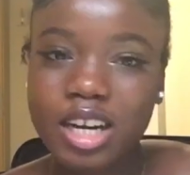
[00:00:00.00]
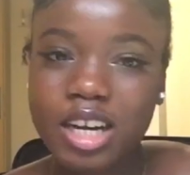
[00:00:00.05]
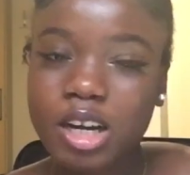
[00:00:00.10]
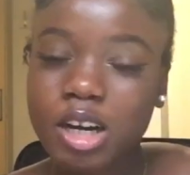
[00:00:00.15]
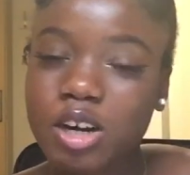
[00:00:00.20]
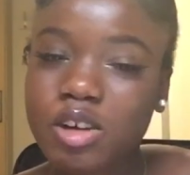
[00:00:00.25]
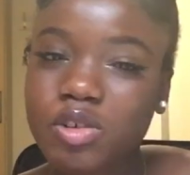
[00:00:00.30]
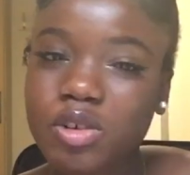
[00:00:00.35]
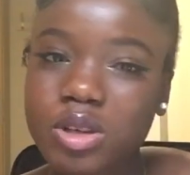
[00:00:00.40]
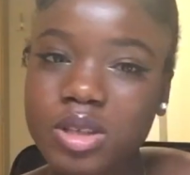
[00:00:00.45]

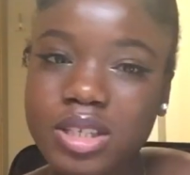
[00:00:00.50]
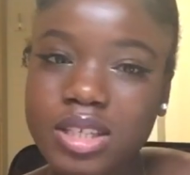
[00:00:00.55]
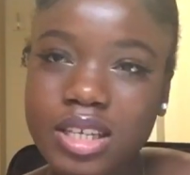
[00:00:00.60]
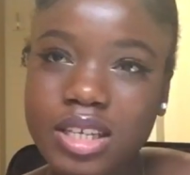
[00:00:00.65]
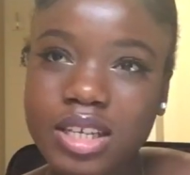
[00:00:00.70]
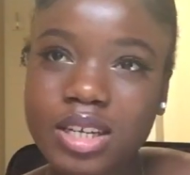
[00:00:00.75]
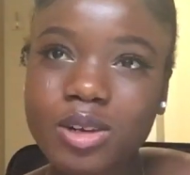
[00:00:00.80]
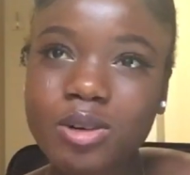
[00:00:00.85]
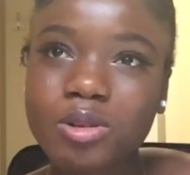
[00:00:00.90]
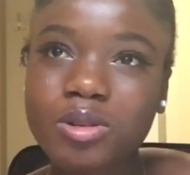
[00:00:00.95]
across
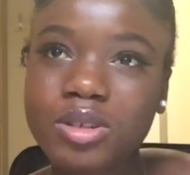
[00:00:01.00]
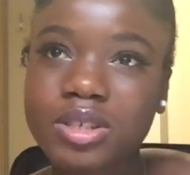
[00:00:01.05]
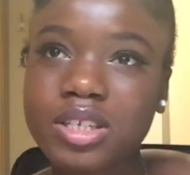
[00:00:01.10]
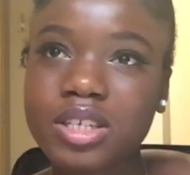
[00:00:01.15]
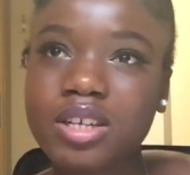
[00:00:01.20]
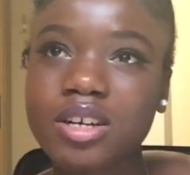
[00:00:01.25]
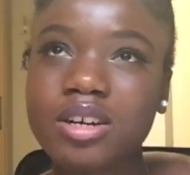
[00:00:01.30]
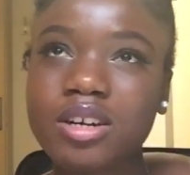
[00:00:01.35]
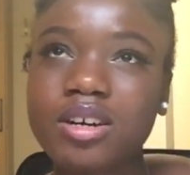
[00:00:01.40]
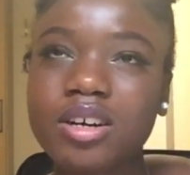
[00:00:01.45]
the
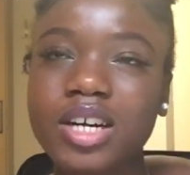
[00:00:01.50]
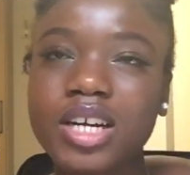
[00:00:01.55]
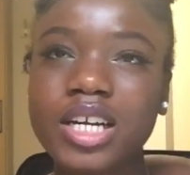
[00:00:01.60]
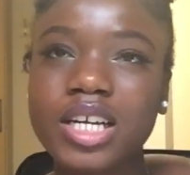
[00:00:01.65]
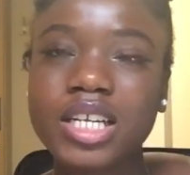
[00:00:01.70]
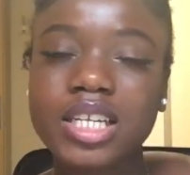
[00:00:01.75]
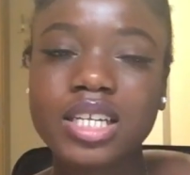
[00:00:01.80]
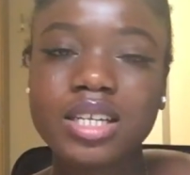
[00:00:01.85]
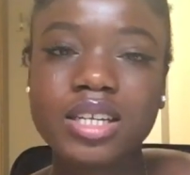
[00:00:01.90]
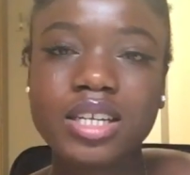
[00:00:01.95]
OCR
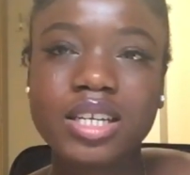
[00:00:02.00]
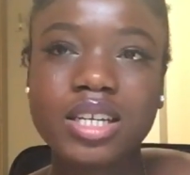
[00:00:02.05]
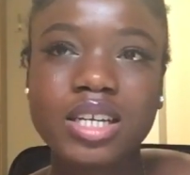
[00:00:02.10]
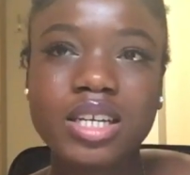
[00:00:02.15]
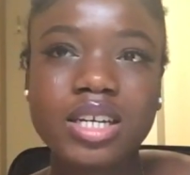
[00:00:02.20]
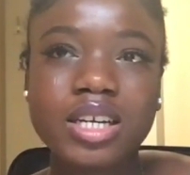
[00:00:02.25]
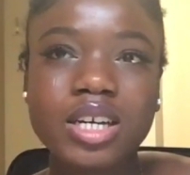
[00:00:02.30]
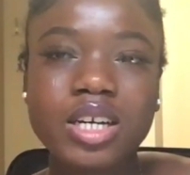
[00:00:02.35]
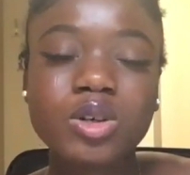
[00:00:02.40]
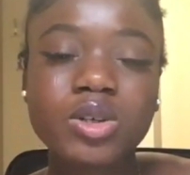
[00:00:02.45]
and
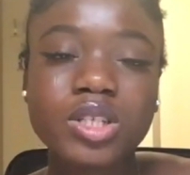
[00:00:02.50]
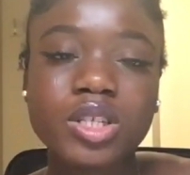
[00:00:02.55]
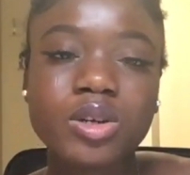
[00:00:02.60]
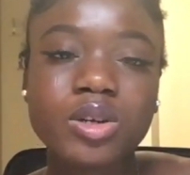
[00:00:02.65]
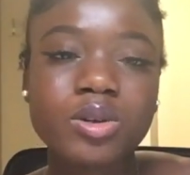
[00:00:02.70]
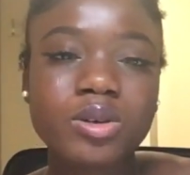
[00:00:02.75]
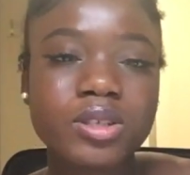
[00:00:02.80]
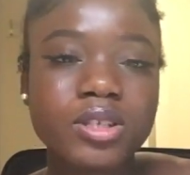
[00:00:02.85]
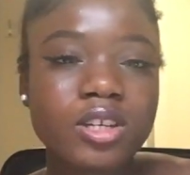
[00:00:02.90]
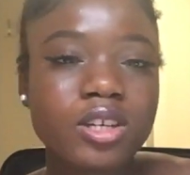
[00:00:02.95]
the
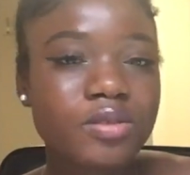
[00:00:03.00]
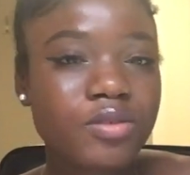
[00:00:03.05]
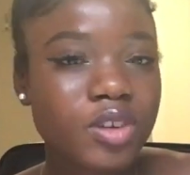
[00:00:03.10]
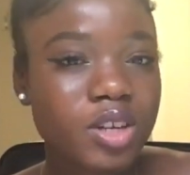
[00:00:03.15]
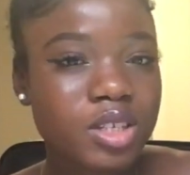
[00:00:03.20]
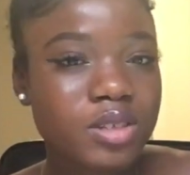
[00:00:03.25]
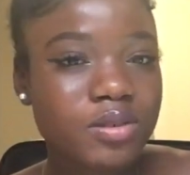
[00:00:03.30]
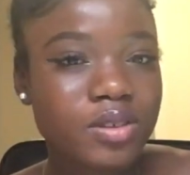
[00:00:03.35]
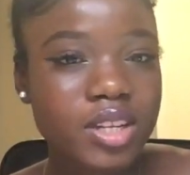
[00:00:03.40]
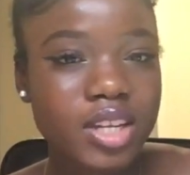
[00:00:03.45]
OCR's
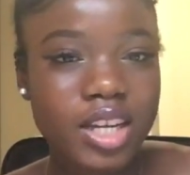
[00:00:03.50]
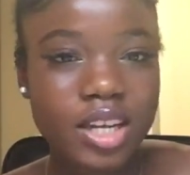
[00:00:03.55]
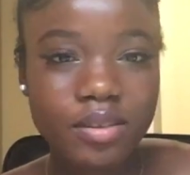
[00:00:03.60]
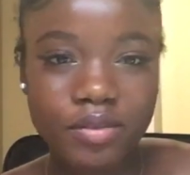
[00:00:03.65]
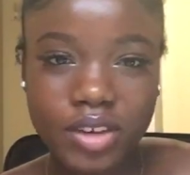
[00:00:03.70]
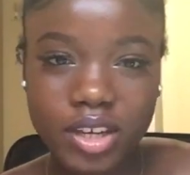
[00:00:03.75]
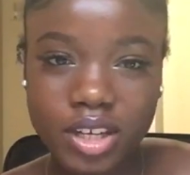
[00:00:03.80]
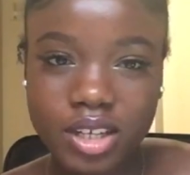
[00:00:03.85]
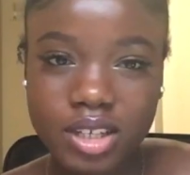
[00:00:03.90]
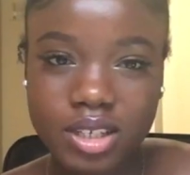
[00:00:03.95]
Philosophy and
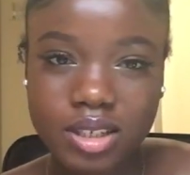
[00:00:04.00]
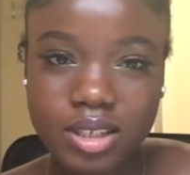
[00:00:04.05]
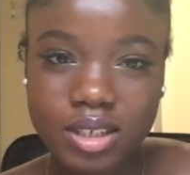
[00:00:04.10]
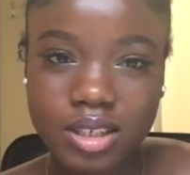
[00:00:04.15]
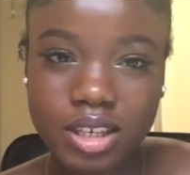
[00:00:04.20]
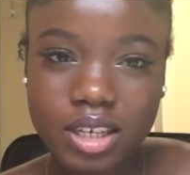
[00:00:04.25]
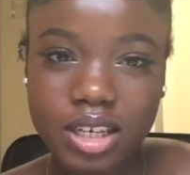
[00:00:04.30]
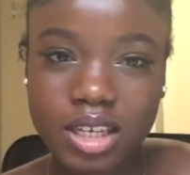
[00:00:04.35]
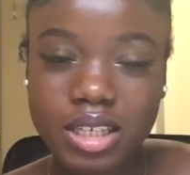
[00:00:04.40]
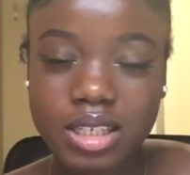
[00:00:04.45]
Ethics
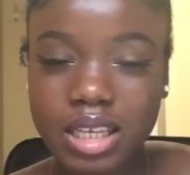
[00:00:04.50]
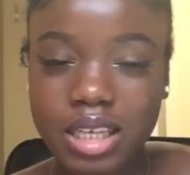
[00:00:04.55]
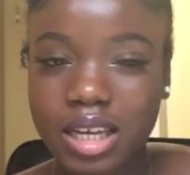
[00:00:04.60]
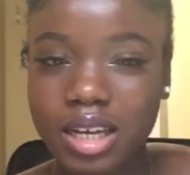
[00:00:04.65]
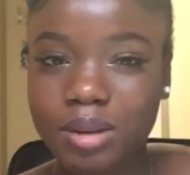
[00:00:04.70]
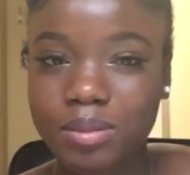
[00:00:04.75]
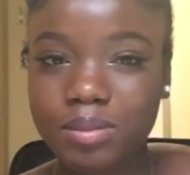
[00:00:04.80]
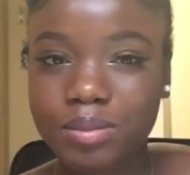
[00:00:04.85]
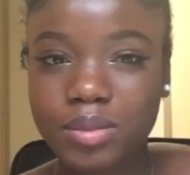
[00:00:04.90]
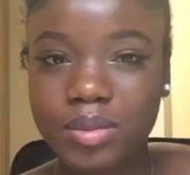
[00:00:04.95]

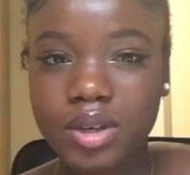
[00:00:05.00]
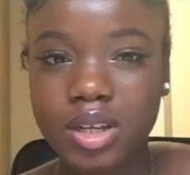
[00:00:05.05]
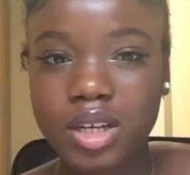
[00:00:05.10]
exam.